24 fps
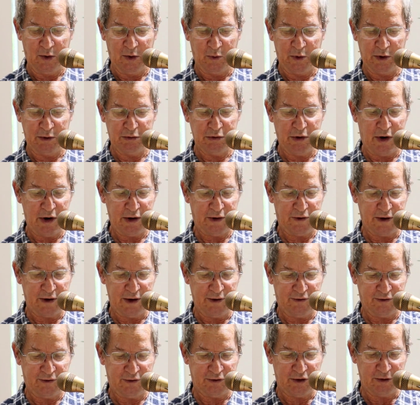We write
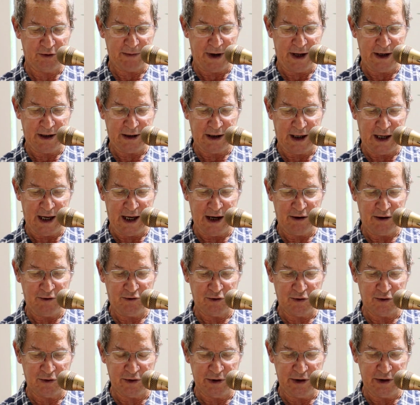this to make our
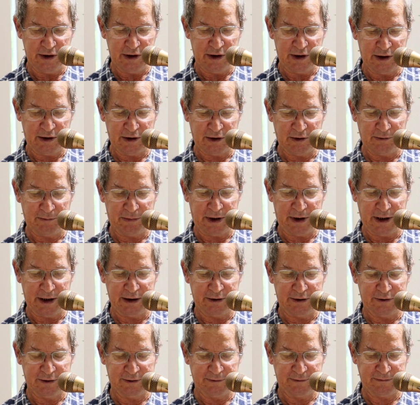joy
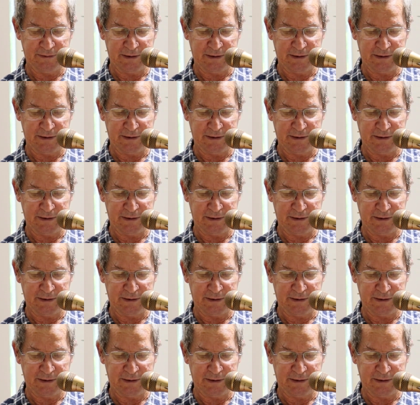complete.